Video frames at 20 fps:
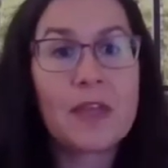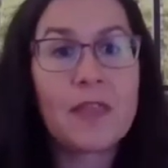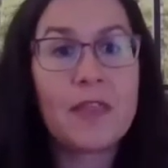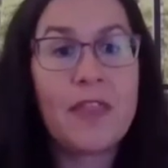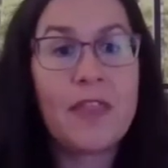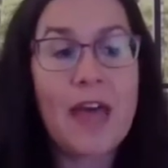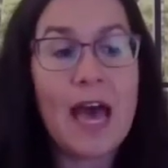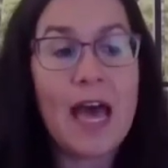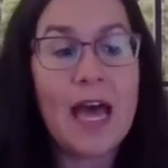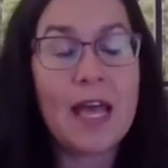
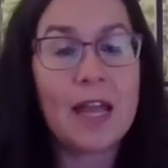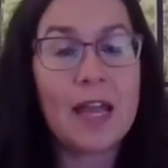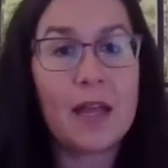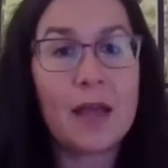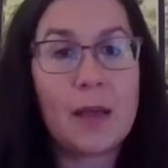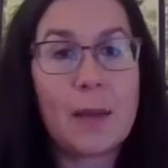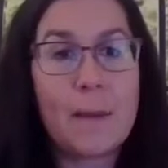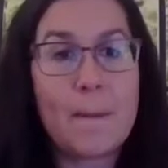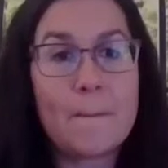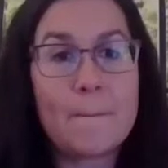that
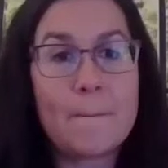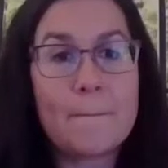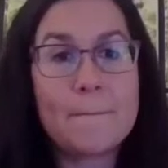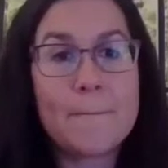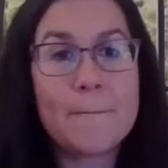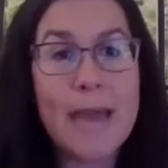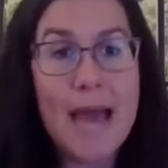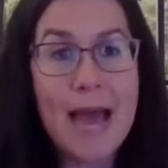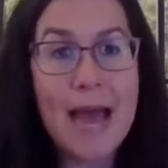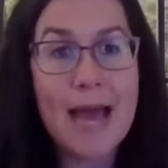
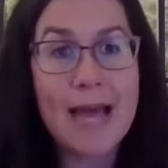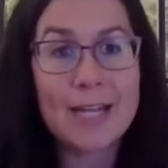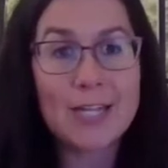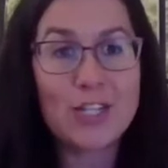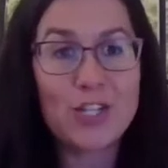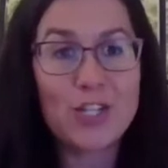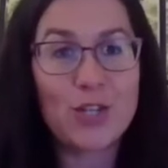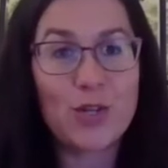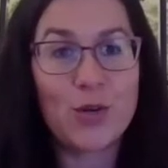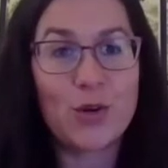
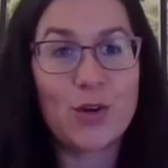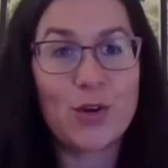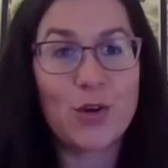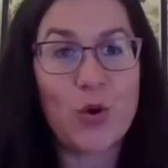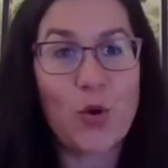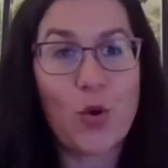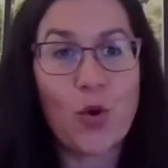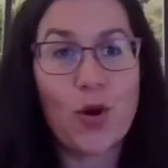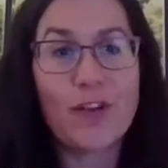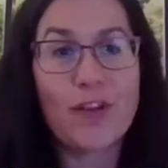match your
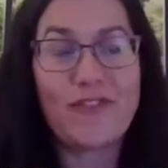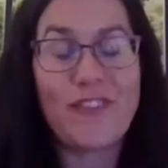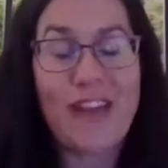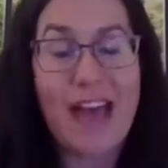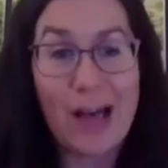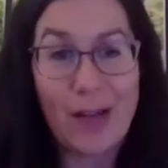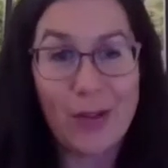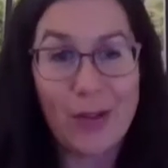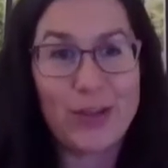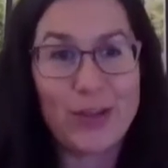core
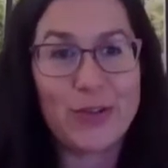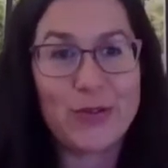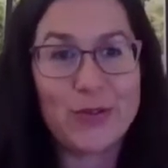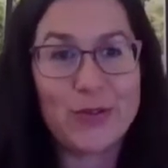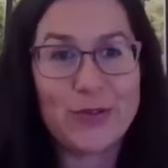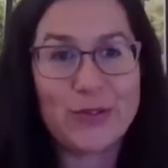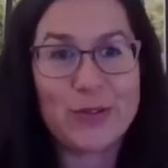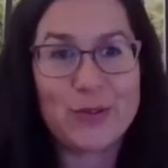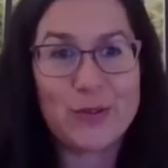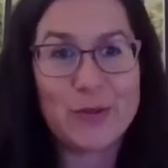
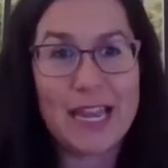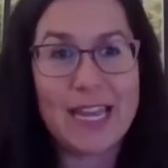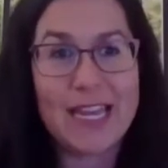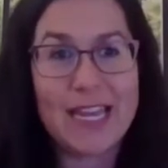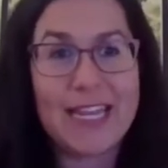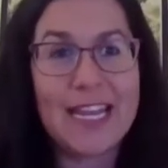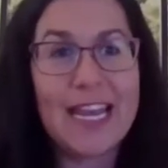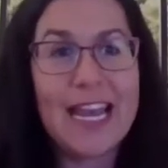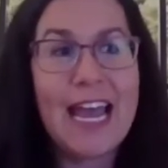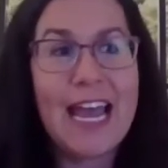values,
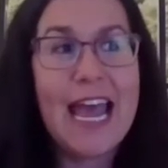right?